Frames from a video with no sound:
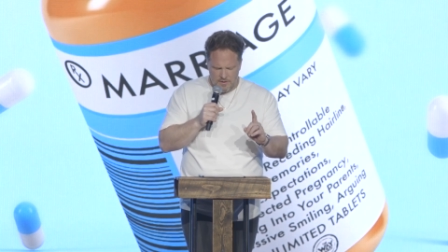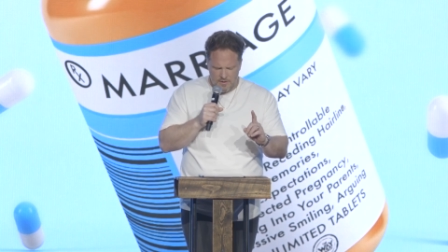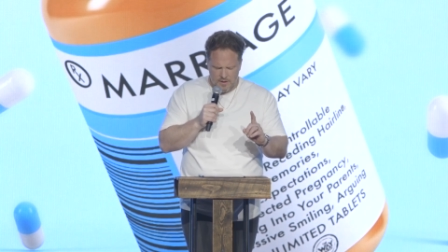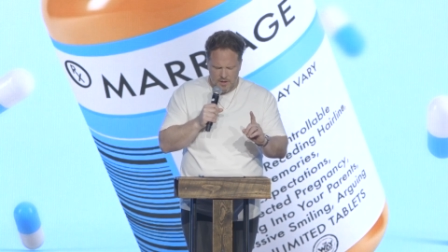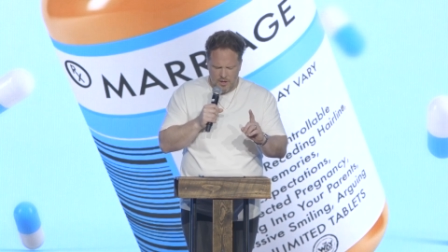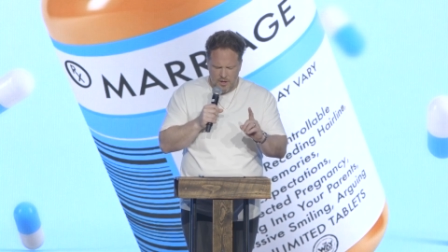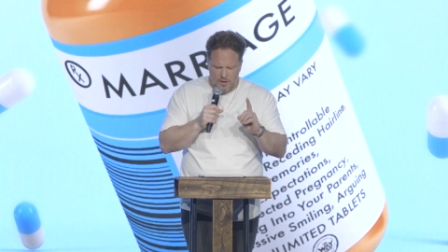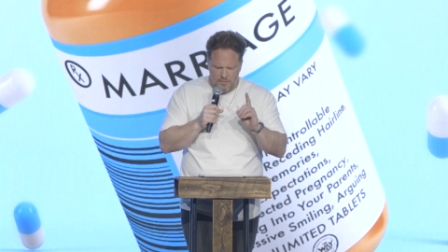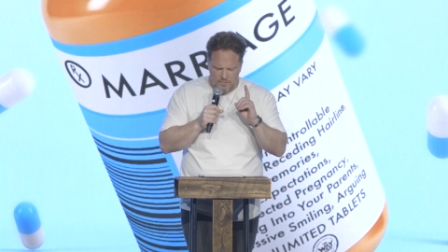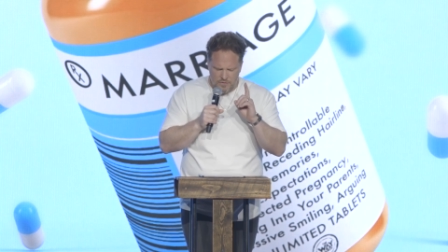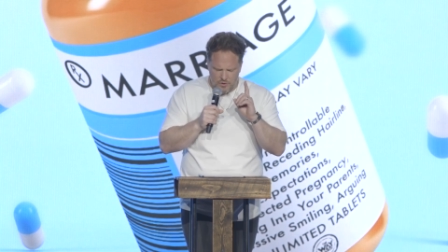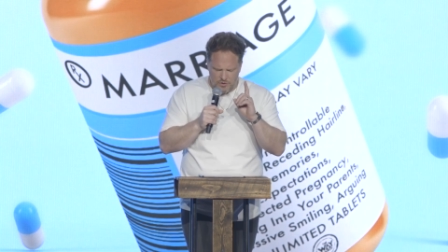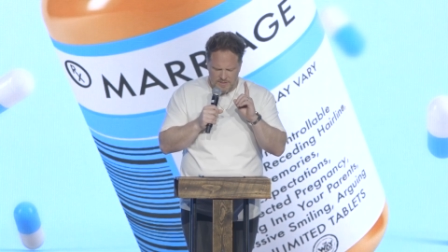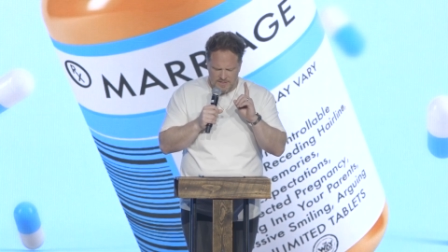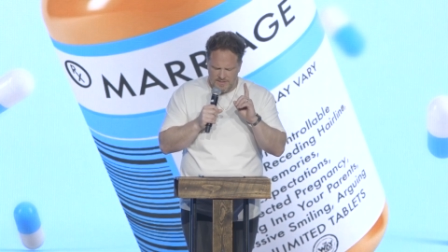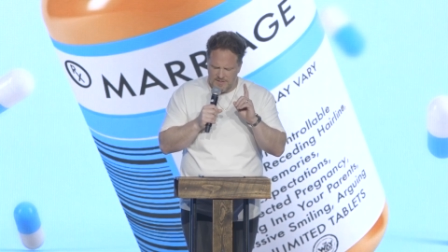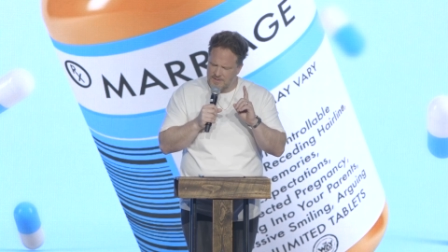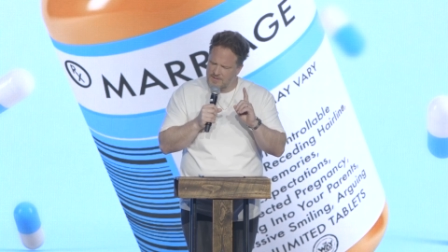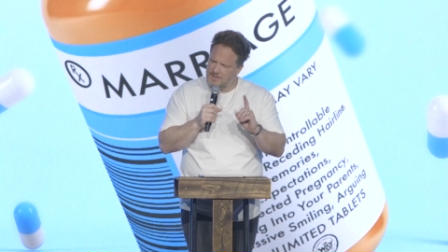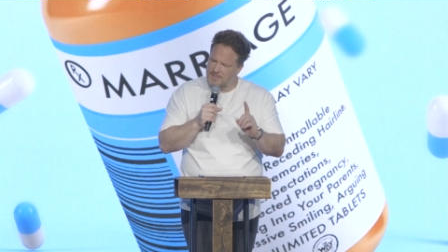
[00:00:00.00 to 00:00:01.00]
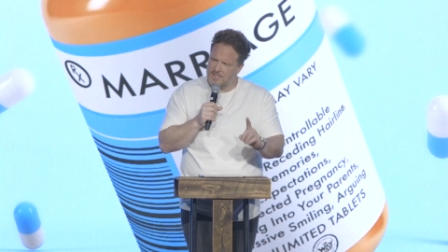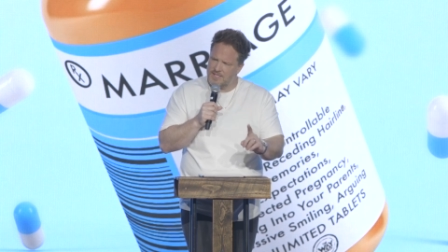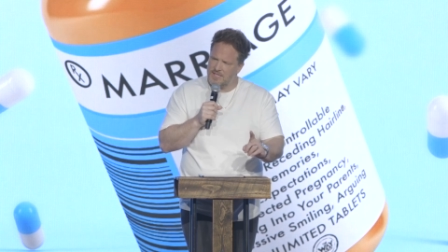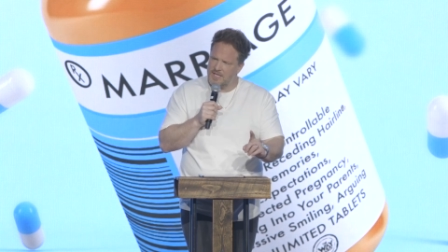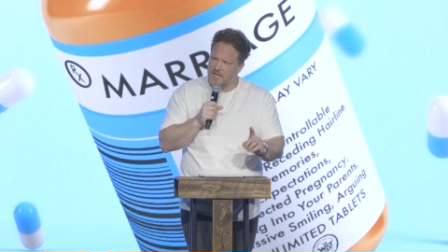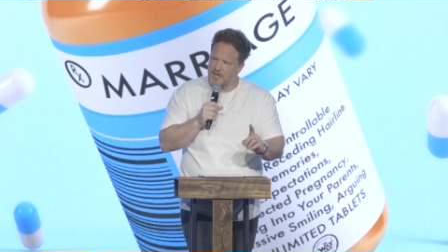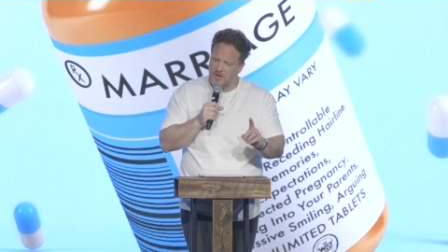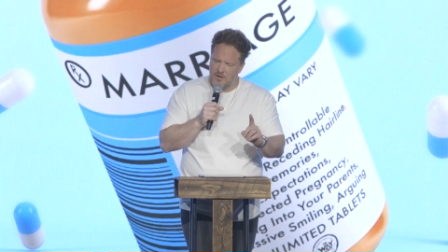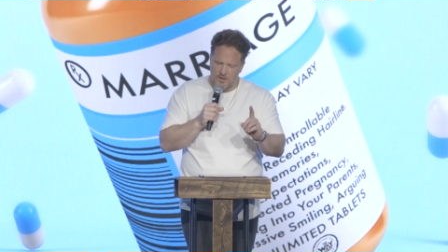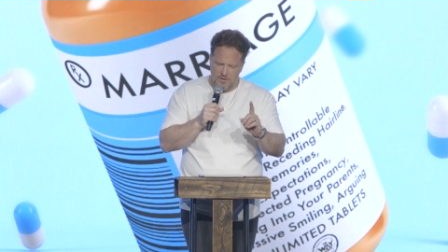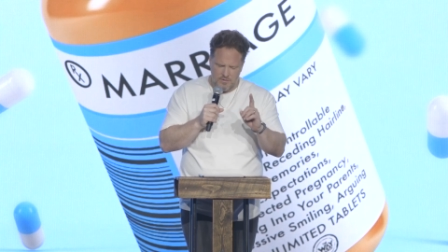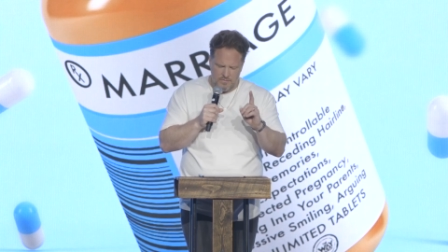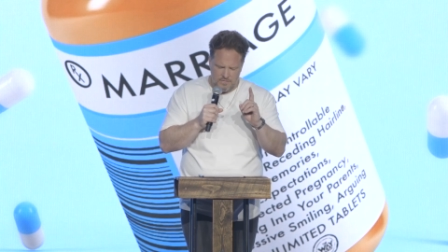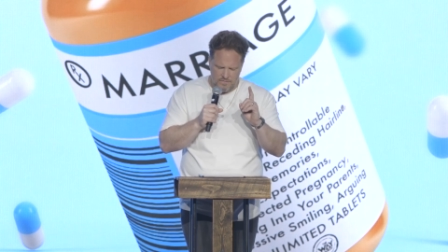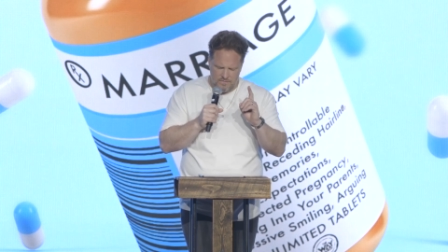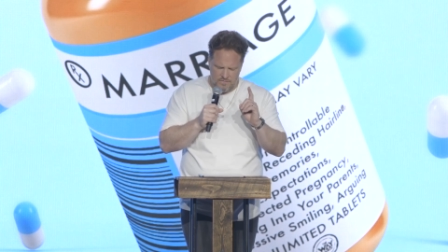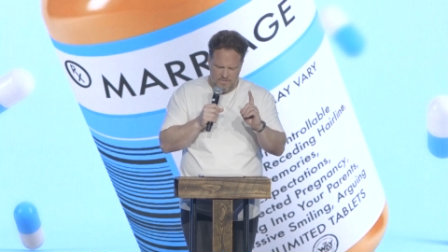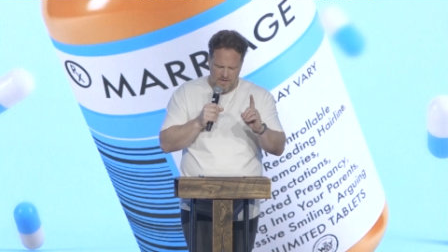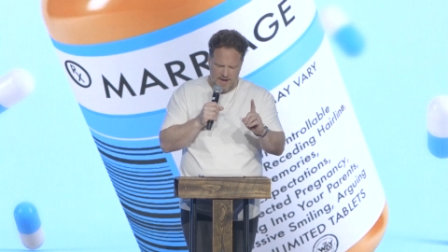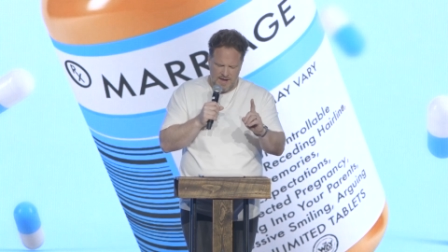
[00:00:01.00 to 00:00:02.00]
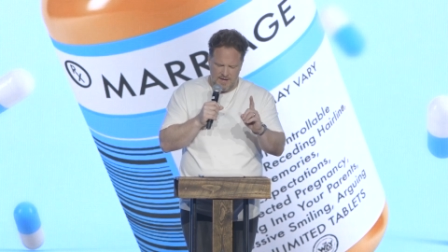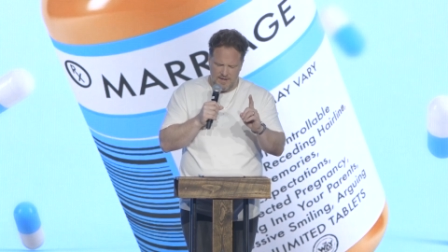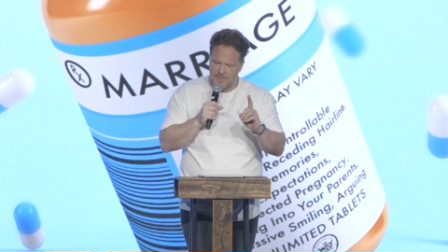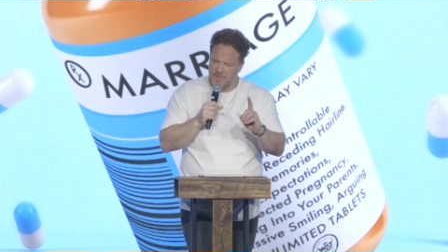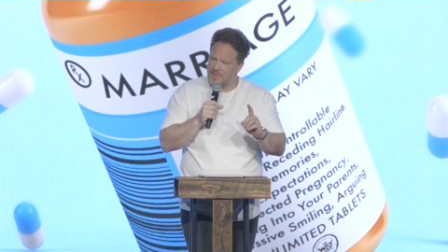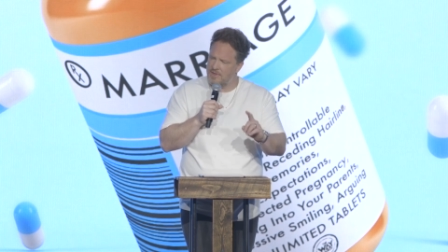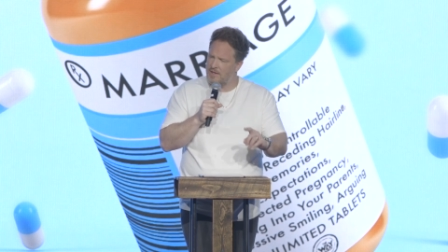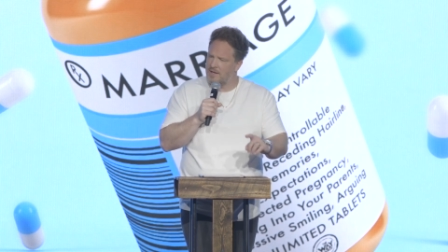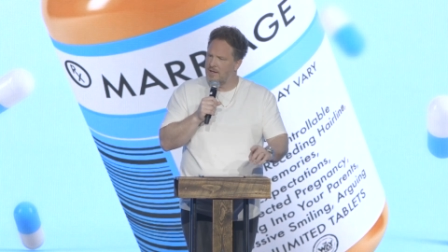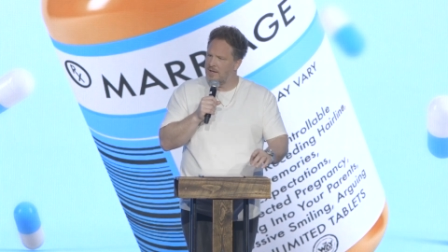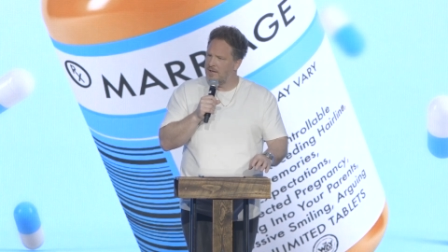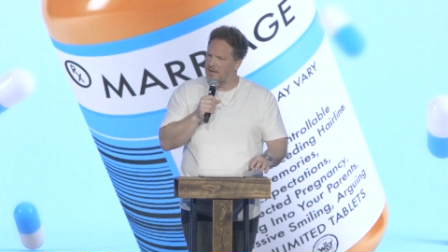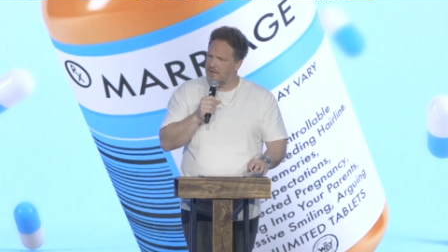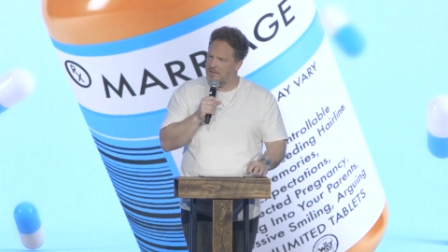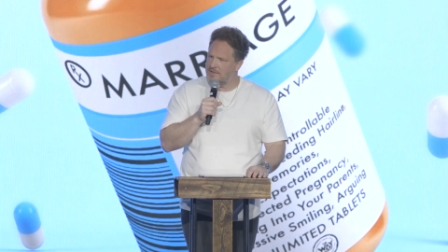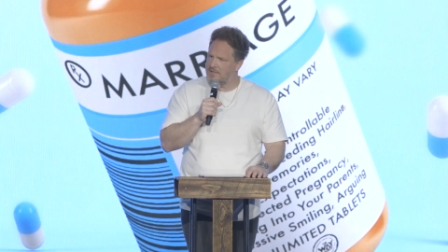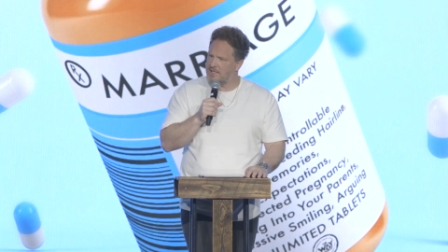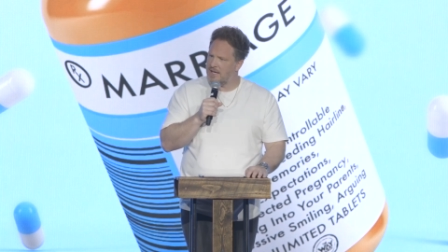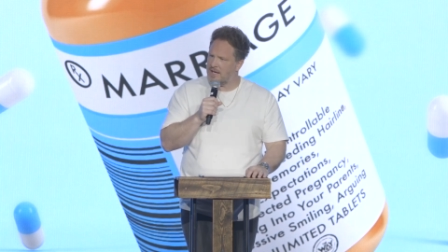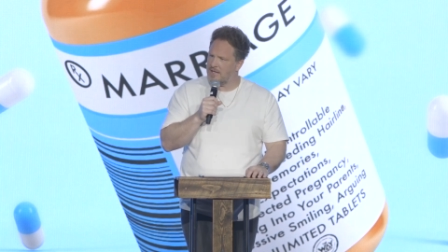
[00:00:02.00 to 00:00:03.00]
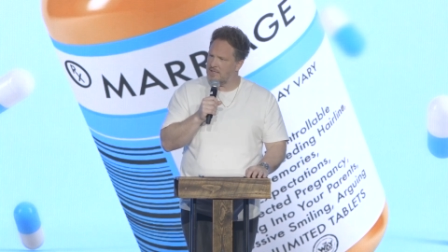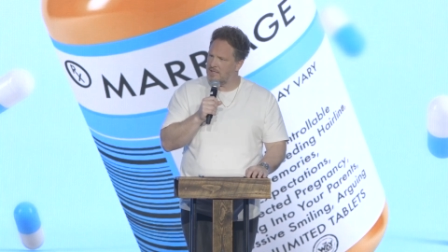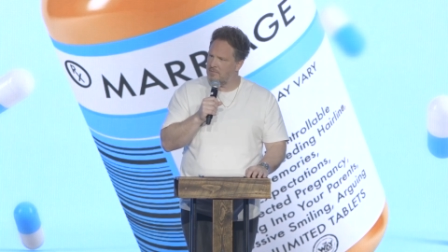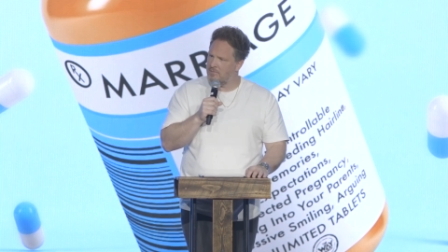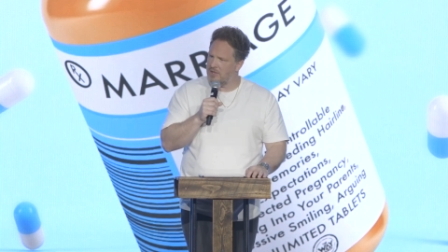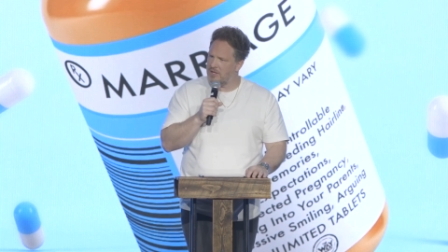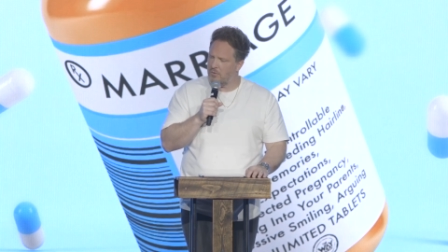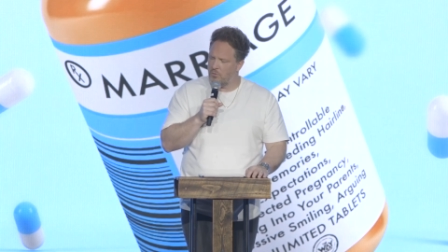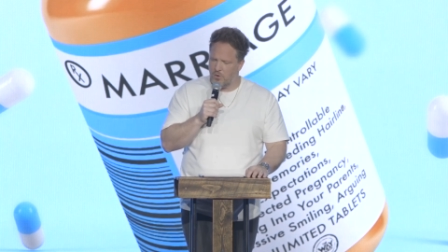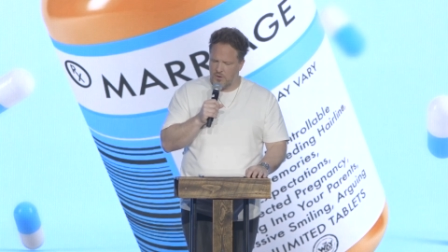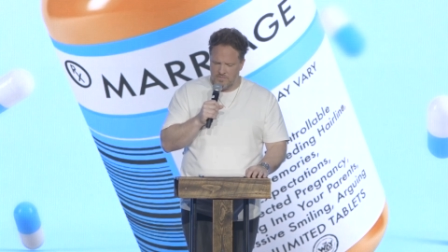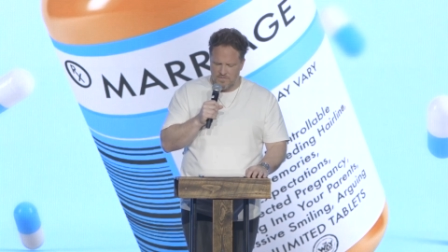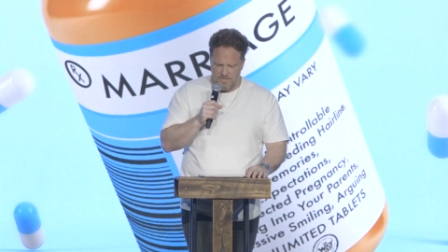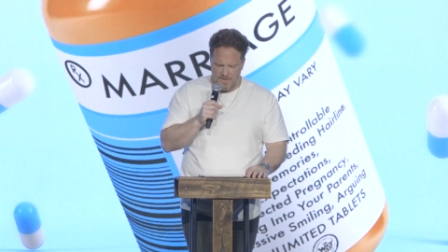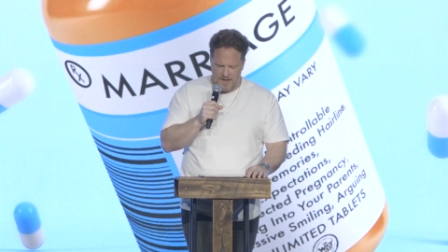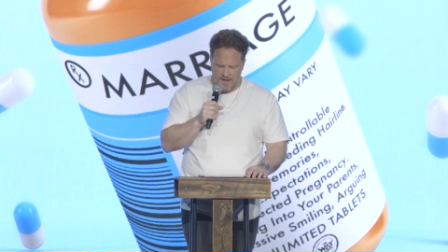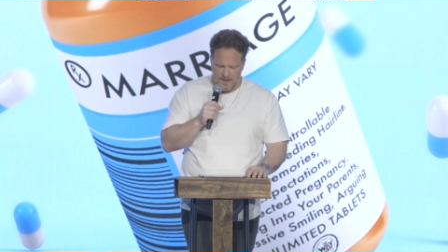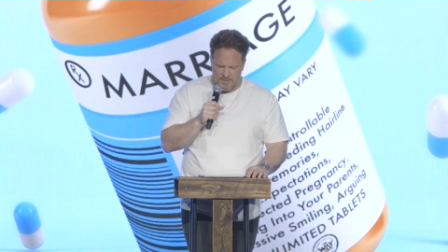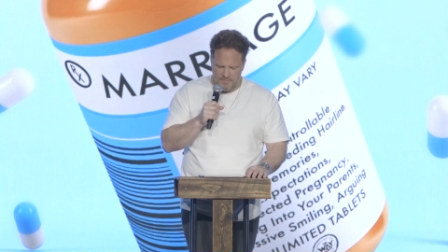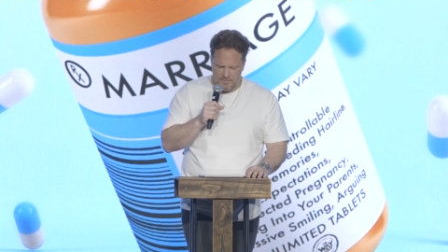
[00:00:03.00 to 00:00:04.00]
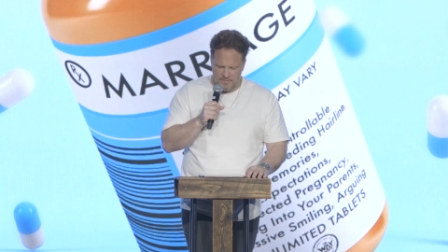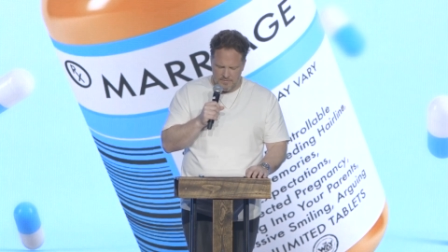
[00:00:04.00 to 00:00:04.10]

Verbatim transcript: of your sincere faith in 2 Timothy 1 5,